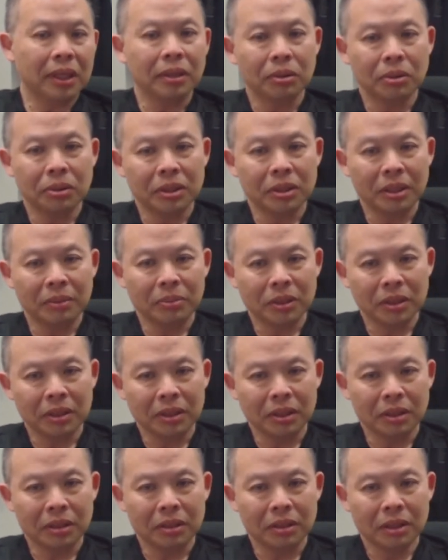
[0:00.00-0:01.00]
other
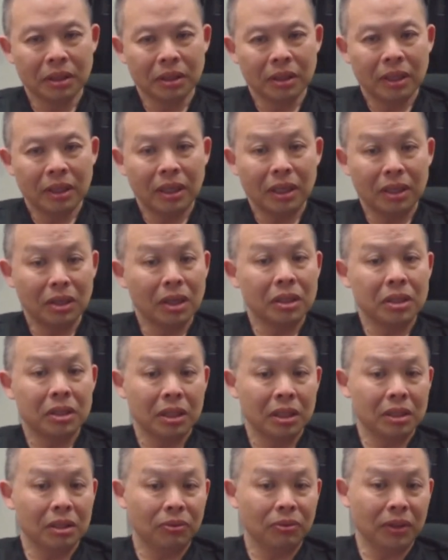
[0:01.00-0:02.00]
substances and not
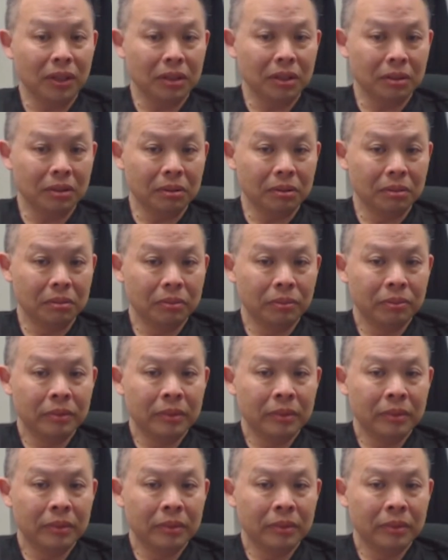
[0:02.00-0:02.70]
just the fentanyl.